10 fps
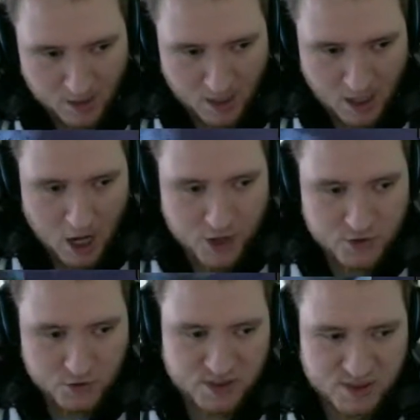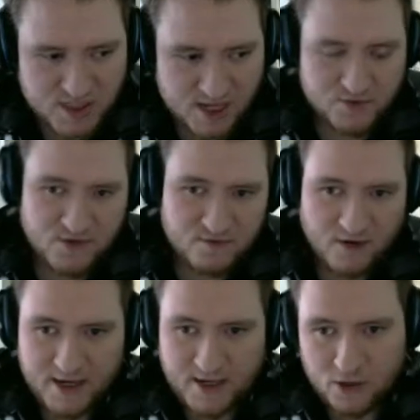A Yule Scepter is
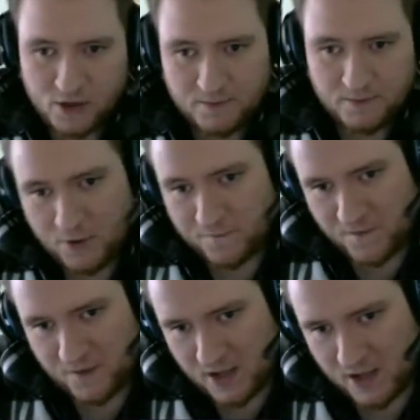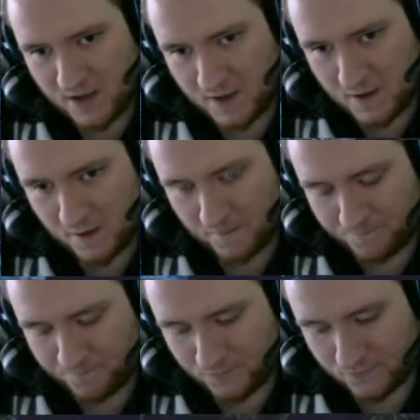really good, both for the
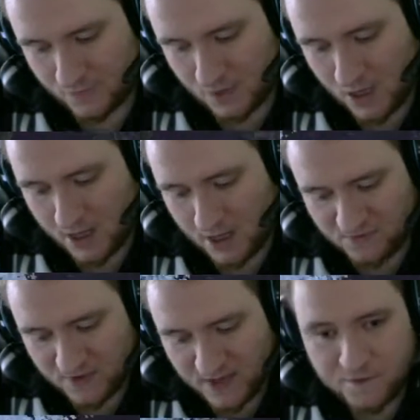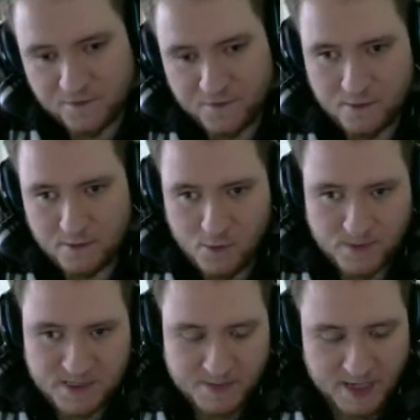it's really good for the
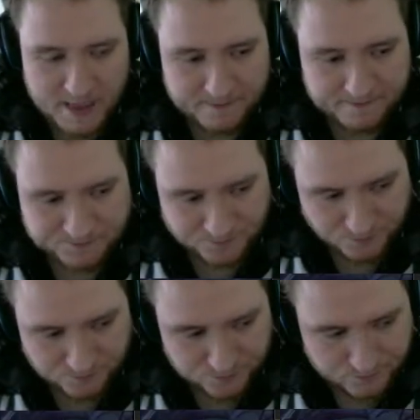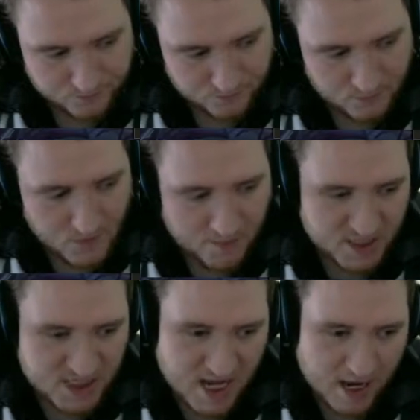movement speed,
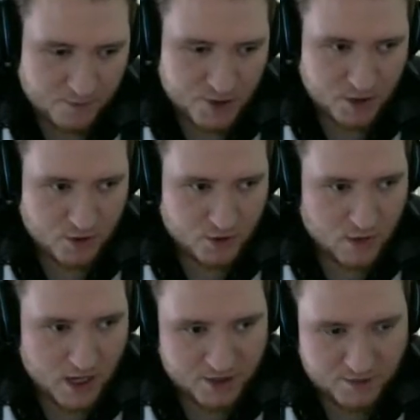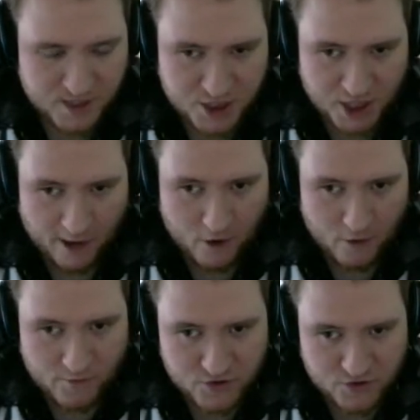because it helps you as you initiate
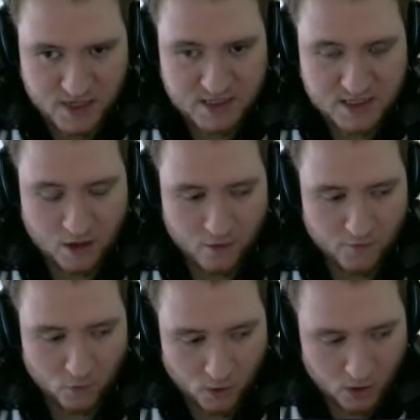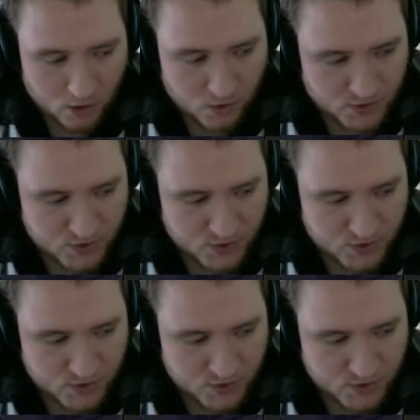over trees and over walls,